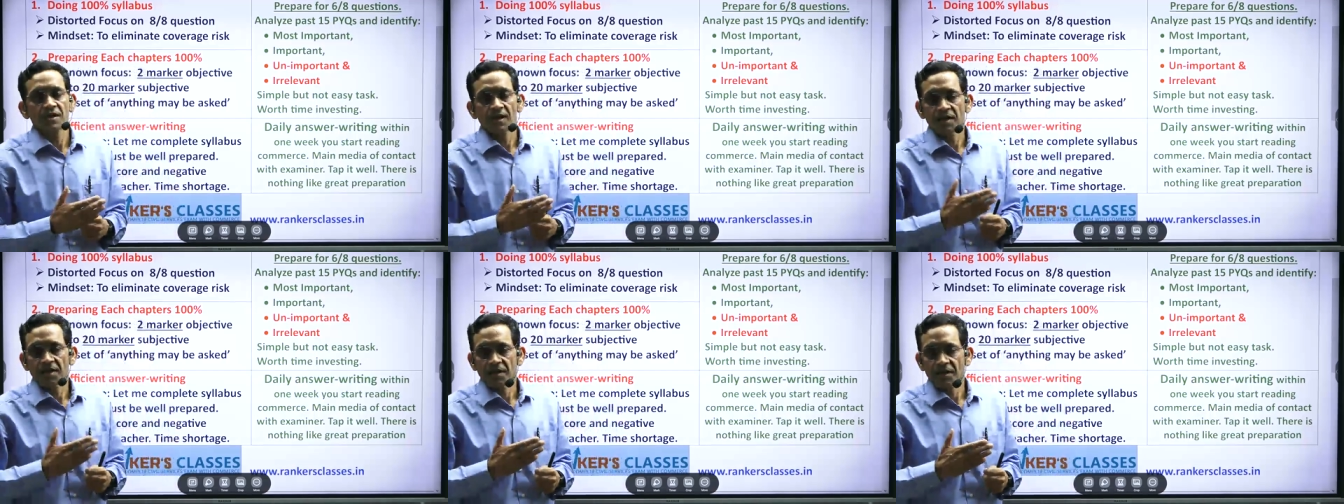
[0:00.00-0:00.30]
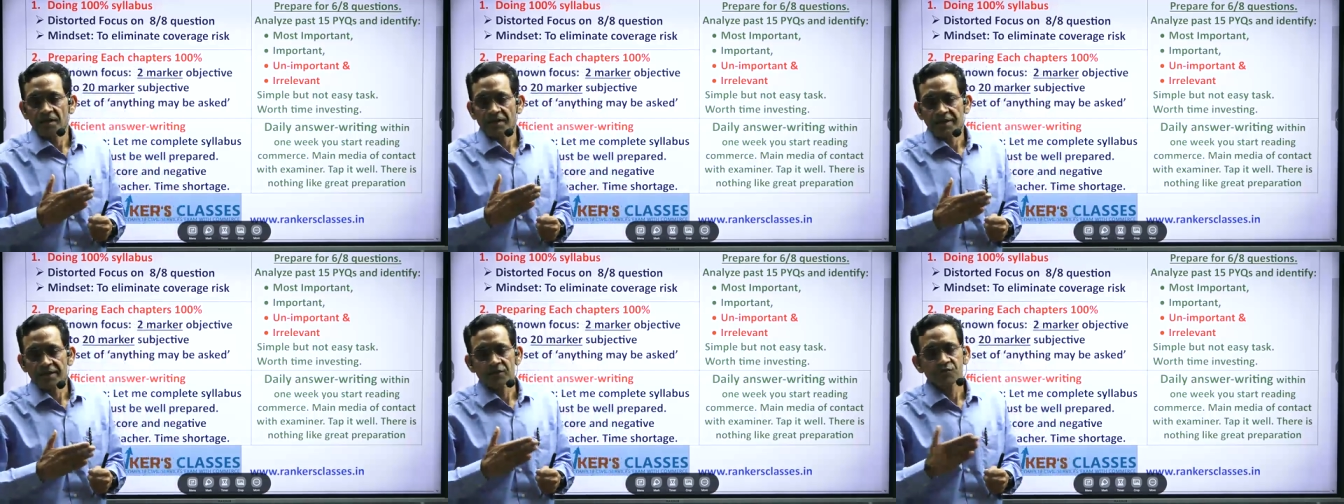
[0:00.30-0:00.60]
and
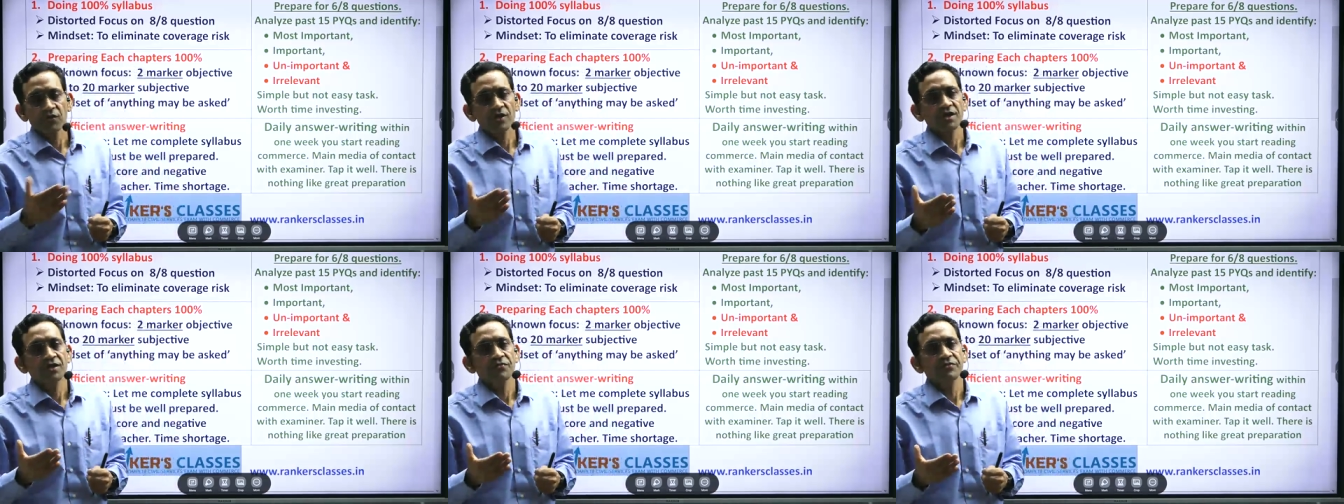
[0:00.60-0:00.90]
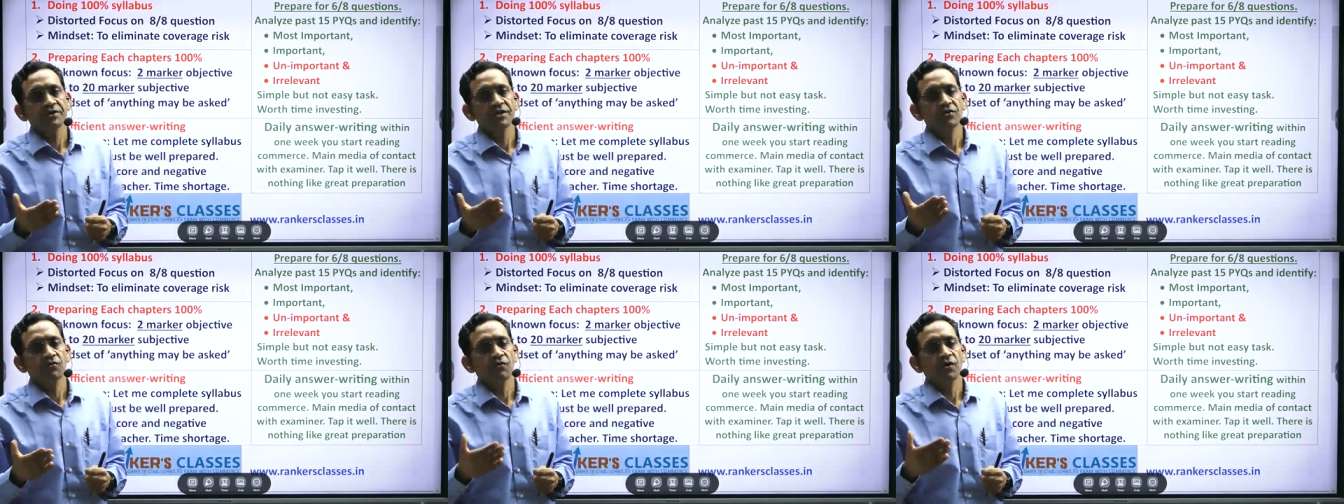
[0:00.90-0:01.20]
gradually
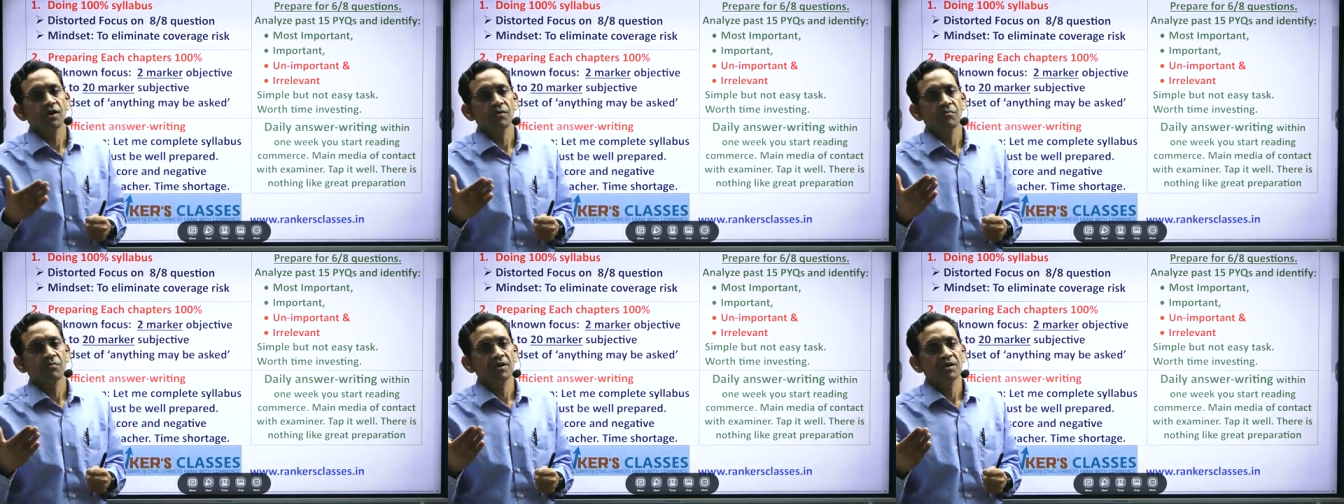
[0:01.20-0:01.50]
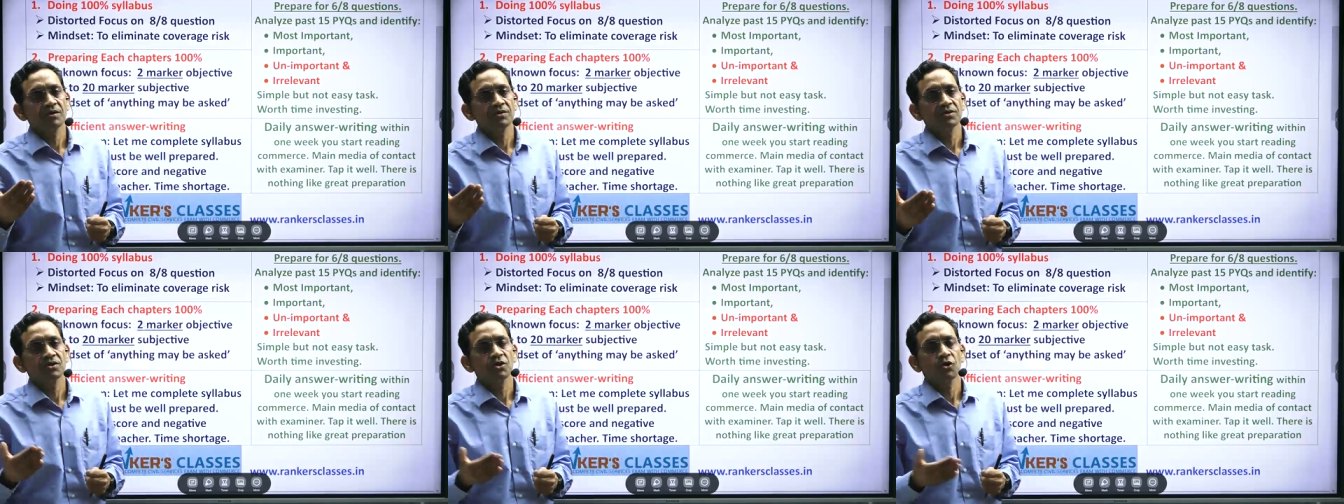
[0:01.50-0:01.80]
within one
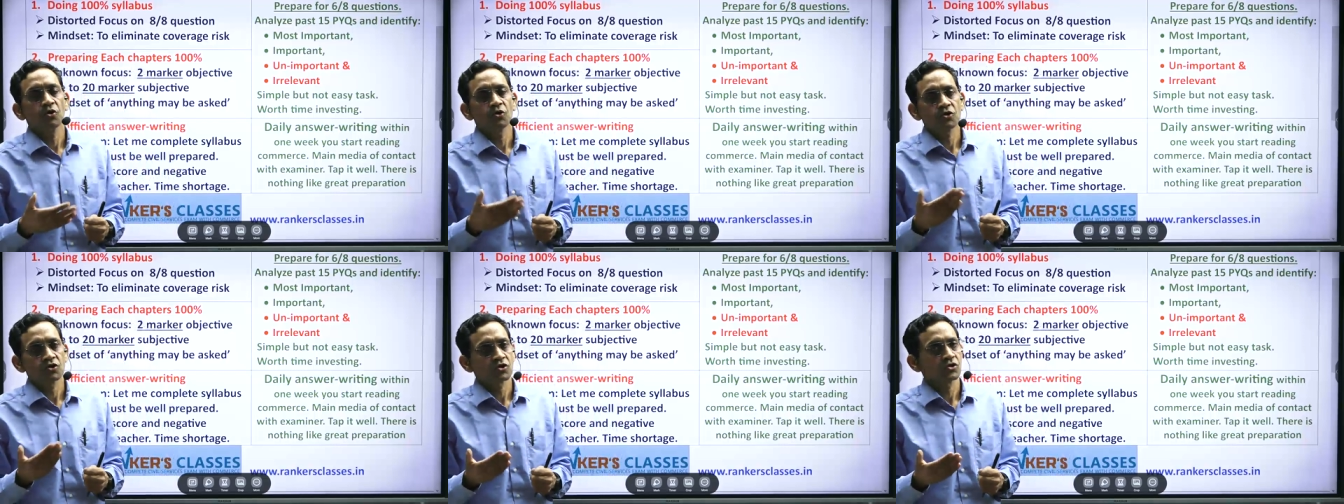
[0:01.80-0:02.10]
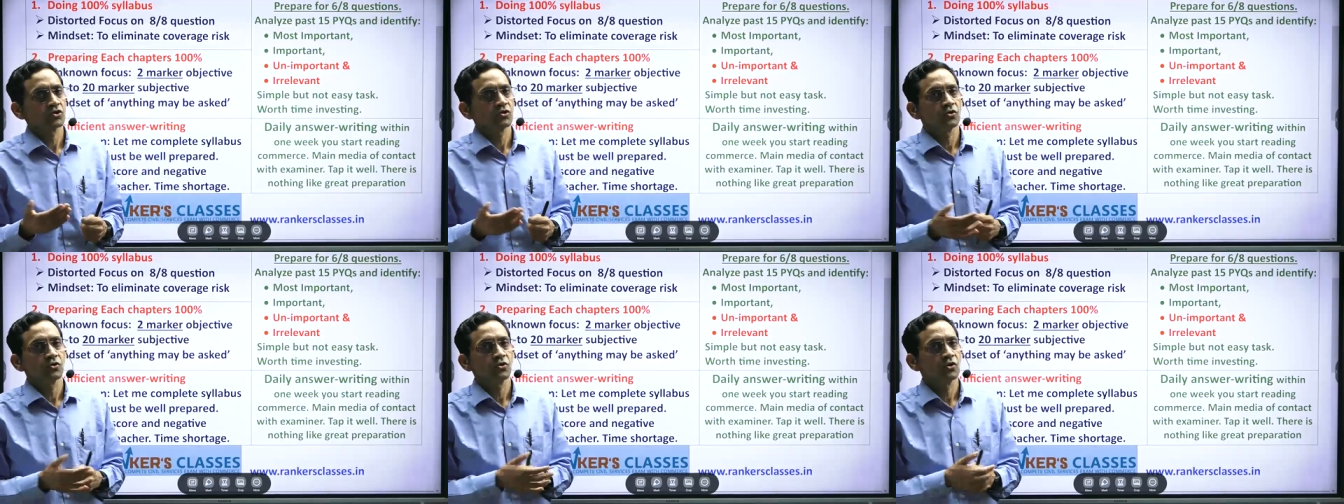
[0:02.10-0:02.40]
month or
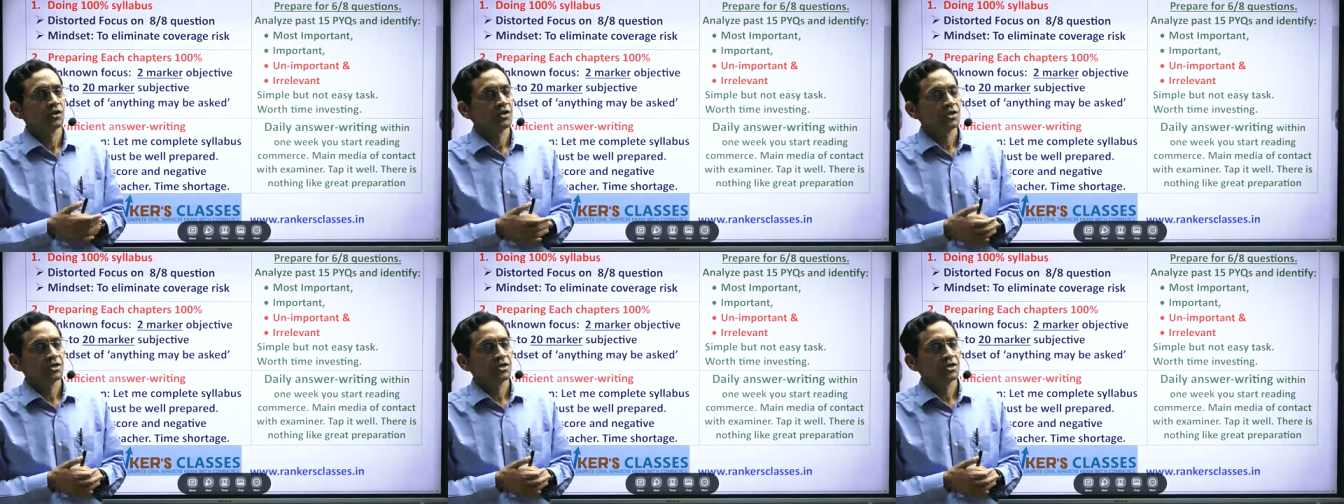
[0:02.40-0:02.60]
so